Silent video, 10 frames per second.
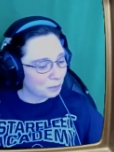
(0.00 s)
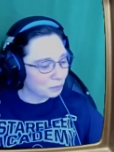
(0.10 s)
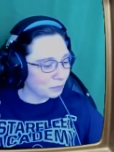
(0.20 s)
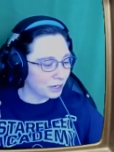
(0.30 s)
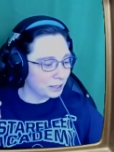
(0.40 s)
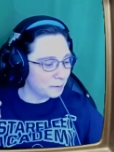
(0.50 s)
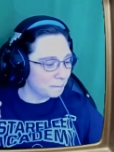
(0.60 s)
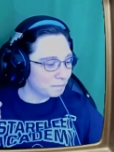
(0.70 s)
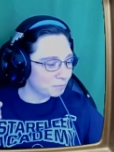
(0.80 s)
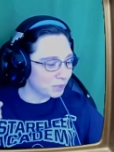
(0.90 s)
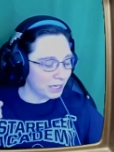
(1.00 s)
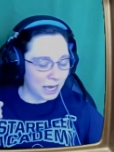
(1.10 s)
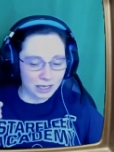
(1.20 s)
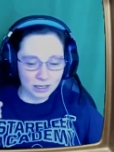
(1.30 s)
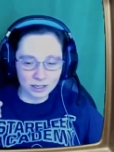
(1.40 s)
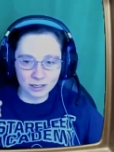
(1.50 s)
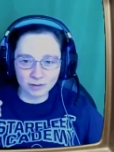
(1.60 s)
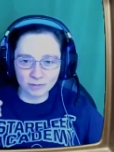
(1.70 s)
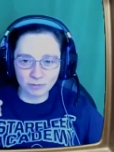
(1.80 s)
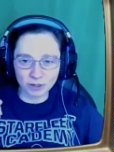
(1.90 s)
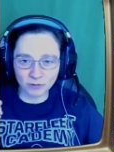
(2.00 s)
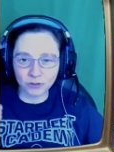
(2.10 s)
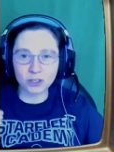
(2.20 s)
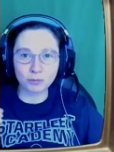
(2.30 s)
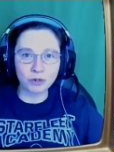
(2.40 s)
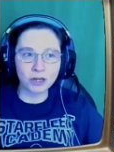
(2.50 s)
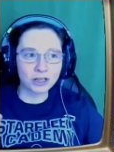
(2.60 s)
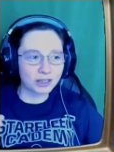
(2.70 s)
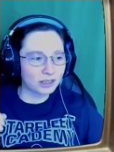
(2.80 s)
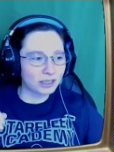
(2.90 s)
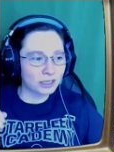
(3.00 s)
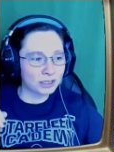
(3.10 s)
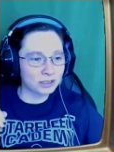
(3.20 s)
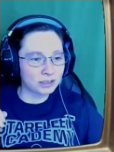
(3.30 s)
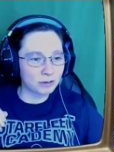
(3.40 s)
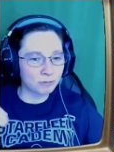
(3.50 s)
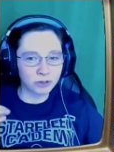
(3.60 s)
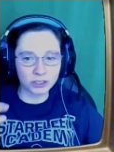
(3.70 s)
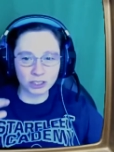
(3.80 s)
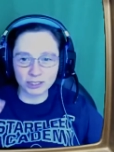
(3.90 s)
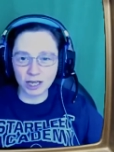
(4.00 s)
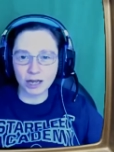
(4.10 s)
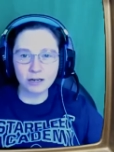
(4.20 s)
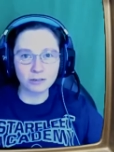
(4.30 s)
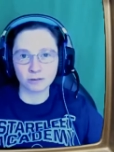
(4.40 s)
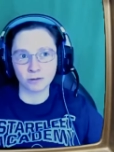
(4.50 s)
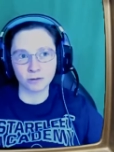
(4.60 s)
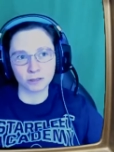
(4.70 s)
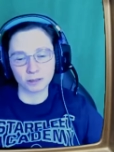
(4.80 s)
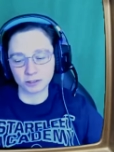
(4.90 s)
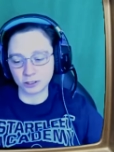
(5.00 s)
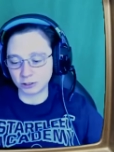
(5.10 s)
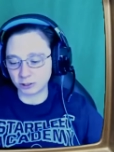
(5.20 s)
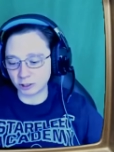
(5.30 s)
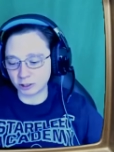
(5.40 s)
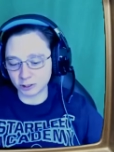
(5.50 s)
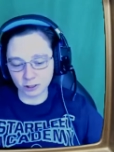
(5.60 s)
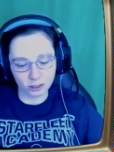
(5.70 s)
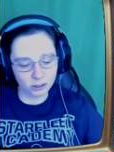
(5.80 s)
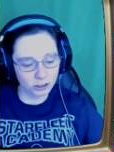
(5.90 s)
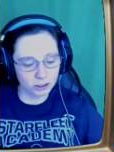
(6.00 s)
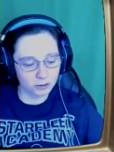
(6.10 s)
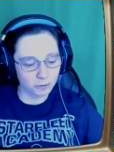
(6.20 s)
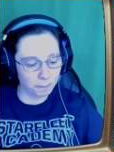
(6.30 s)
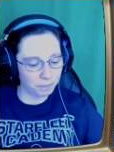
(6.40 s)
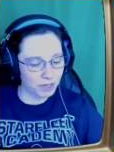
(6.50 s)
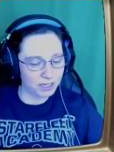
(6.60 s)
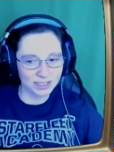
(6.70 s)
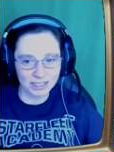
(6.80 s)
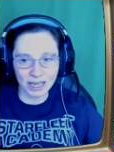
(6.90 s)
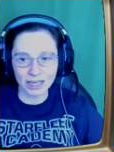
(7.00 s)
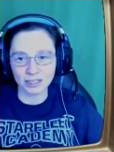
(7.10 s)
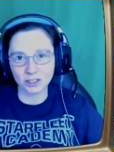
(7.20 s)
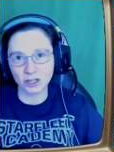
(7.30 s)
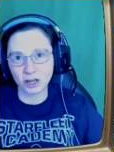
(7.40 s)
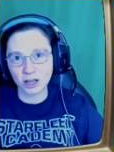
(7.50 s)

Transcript: But yeah, the first book is, she's 10 years old. She's a sage.